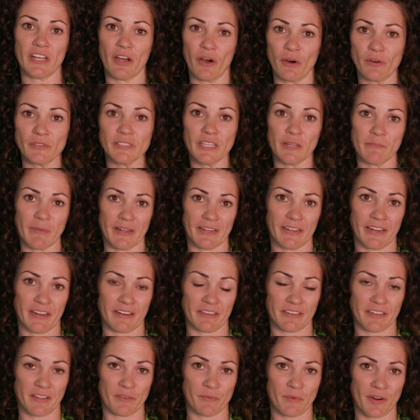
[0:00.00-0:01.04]
the only
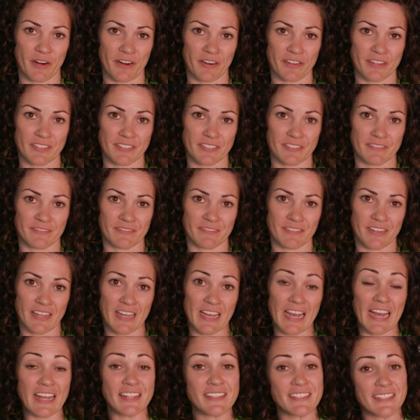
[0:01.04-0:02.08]
bedliner that works.
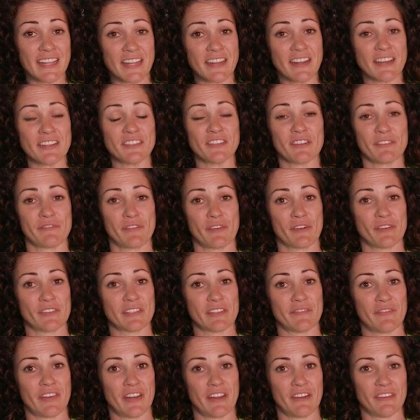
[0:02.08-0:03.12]
And send us your photos
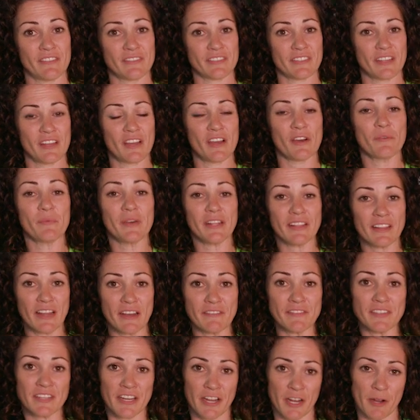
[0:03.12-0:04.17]
and videos. We'd
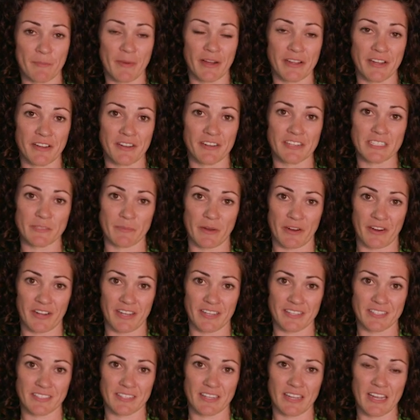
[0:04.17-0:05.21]
love to hear about your
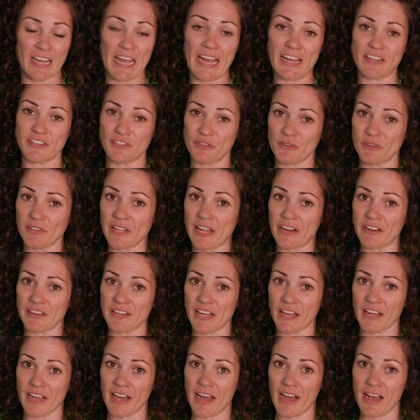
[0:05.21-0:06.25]
experience at
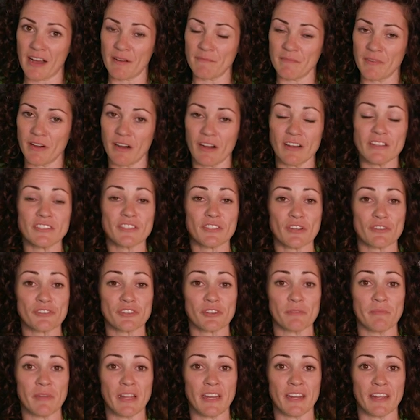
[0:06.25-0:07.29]
DualLiner.com, on
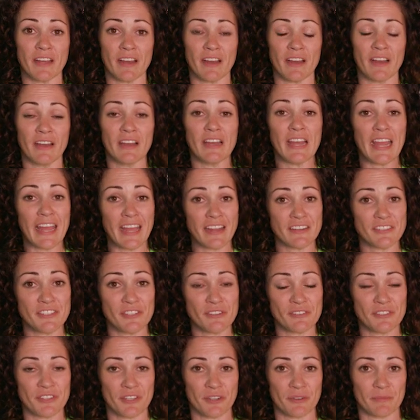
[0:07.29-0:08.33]
social media, and
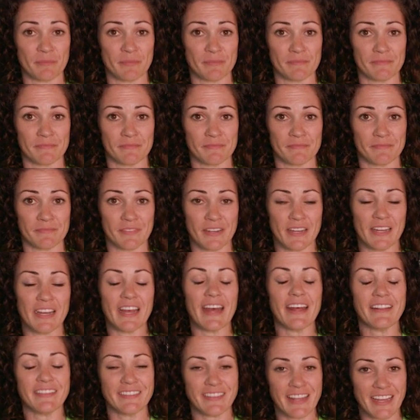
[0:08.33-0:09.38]
YouTube.
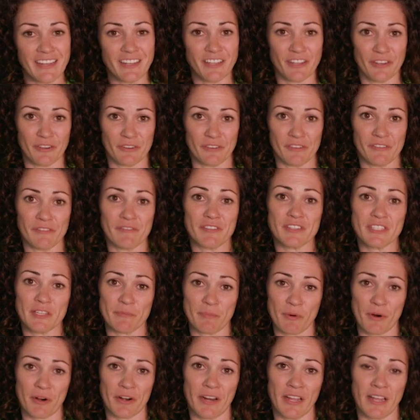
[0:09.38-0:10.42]
And thank you for
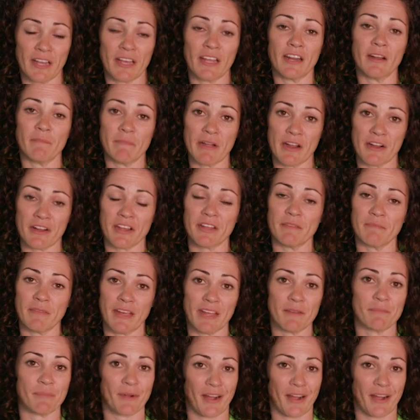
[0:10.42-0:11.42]
supporting an American-made